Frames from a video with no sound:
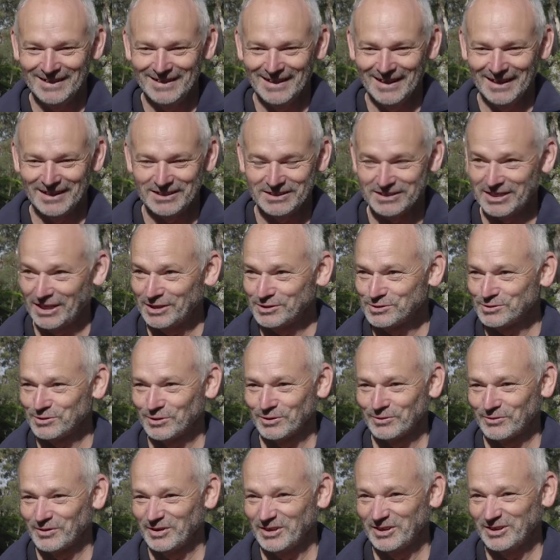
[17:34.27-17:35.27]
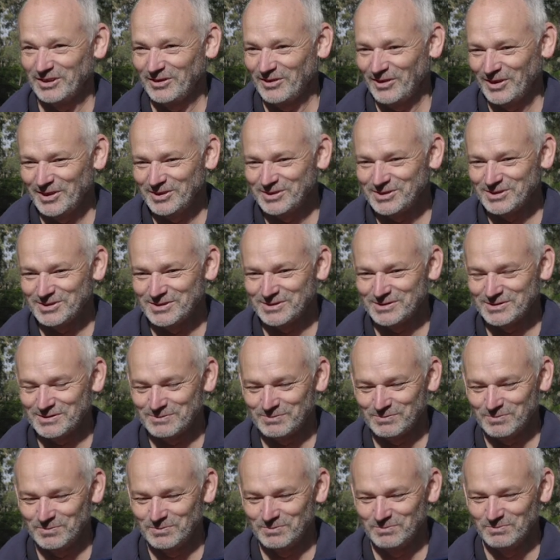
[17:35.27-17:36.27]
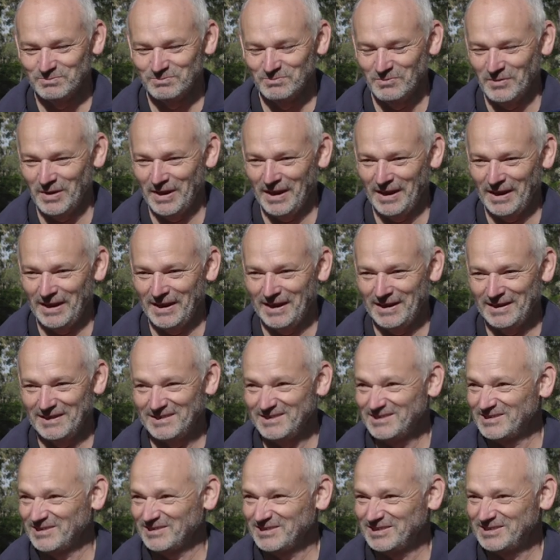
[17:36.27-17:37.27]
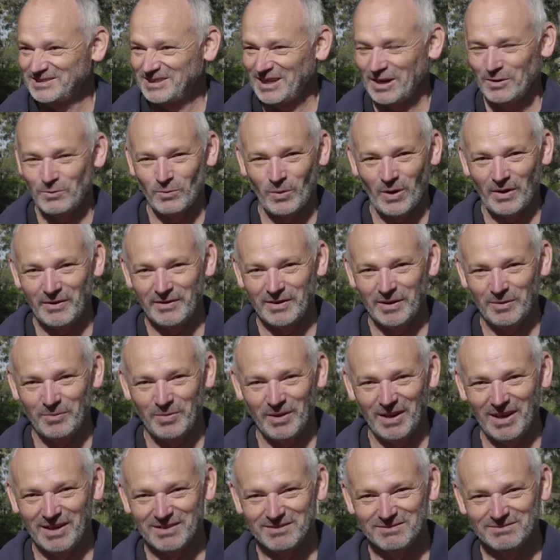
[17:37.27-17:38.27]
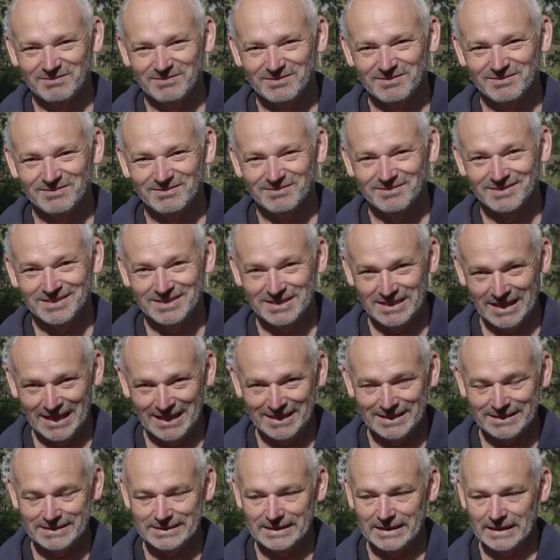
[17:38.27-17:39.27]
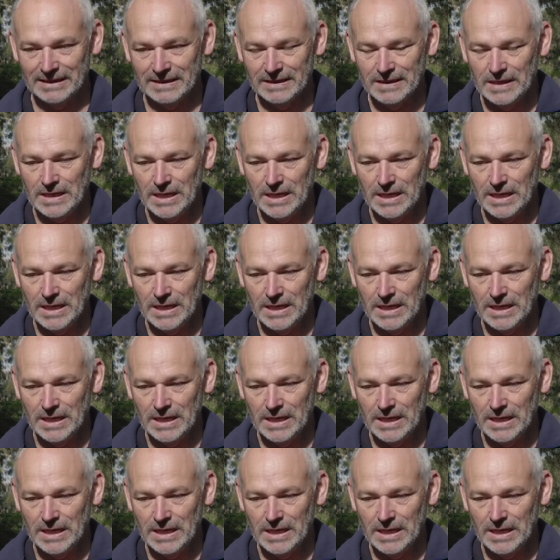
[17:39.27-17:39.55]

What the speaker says: It does look really nice, and I don't worry about editing.